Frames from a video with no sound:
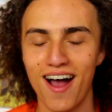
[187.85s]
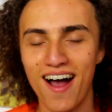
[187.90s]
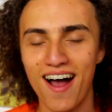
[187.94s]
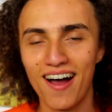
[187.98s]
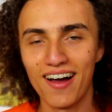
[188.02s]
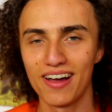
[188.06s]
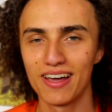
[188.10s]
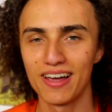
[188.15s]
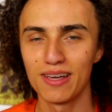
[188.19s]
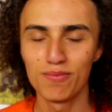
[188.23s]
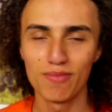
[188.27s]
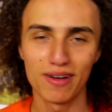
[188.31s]

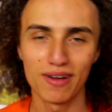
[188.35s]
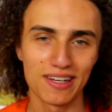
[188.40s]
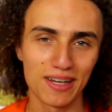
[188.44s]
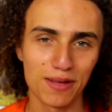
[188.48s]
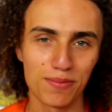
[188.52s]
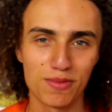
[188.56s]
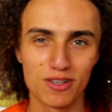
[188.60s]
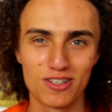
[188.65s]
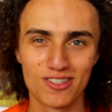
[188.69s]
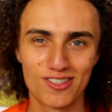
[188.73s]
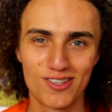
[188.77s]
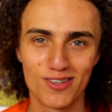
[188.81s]
Hi, my
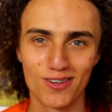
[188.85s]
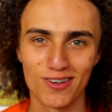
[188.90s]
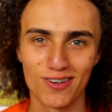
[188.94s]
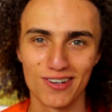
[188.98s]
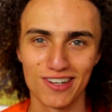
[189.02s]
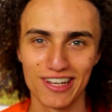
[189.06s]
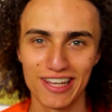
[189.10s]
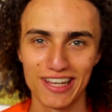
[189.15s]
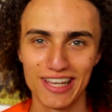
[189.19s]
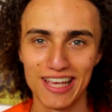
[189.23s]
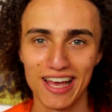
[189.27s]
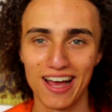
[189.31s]
name is
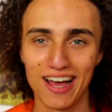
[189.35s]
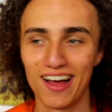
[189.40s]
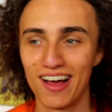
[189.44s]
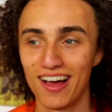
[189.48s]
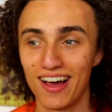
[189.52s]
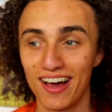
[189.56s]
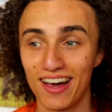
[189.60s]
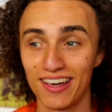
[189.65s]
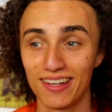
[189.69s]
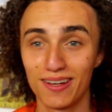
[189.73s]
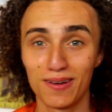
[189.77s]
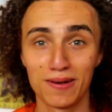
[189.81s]
Jordy.
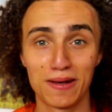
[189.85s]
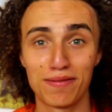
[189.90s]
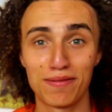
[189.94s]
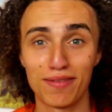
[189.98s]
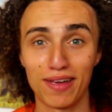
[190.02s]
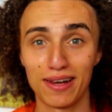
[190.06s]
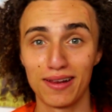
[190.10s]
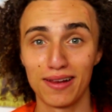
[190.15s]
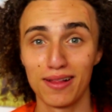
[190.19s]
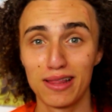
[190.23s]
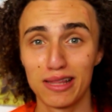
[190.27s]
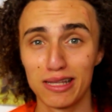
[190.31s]
I don't have
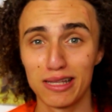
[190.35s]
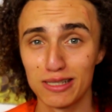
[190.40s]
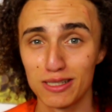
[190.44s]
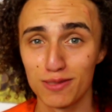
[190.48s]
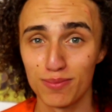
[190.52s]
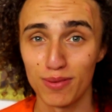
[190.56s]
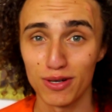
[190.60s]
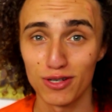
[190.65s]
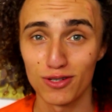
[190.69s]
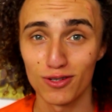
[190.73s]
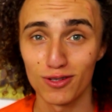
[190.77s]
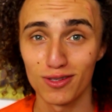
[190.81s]
anything
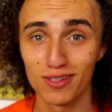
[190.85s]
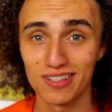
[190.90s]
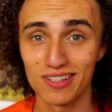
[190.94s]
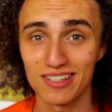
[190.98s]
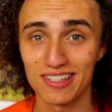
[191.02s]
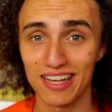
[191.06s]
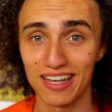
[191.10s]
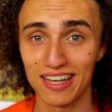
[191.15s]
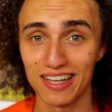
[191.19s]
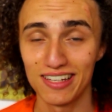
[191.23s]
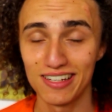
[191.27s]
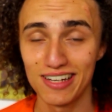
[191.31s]
special to
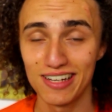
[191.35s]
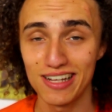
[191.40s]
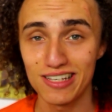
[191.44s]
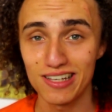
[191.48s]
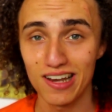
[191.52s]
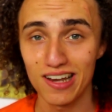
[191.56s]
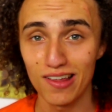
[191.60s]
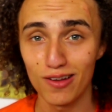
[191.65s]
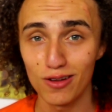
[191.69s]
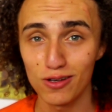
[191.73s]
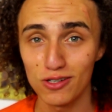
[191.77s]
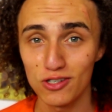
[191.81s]
say in this
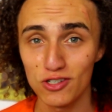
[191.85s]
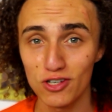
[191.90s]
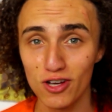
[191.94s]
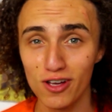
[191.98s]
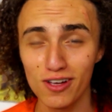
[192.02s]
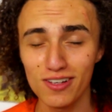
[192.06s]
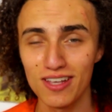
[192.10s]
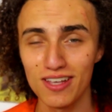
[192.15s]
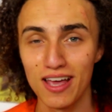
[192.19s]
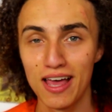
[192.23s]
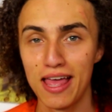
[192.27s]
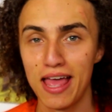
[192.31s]
little
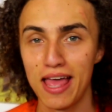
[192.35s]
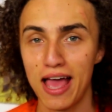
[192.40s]
shot.